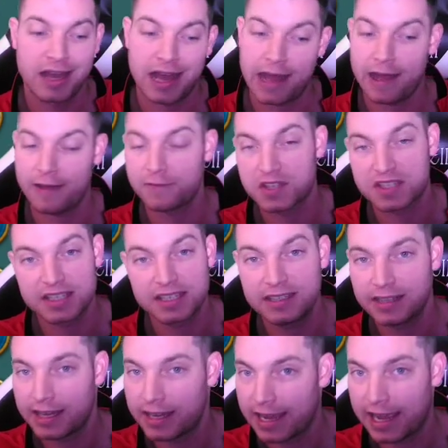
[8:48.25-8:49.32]
I've seen
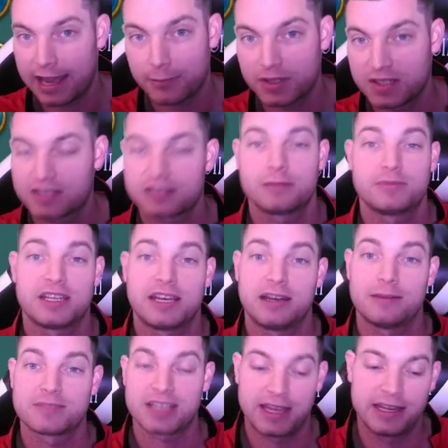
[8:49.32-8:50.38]
that happen
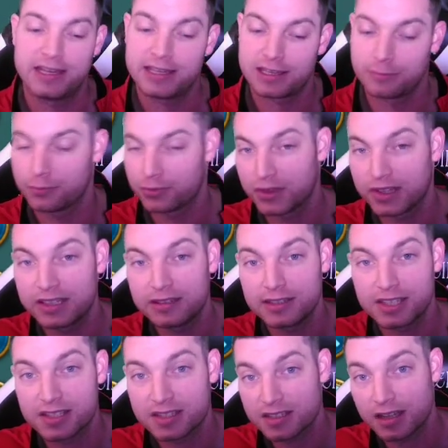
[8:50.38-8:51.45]
sometimes, and it completely
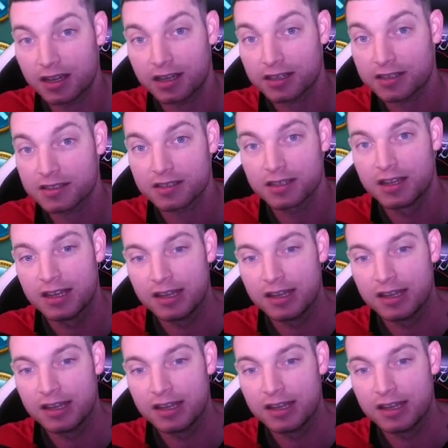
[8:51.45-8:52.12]
sucks.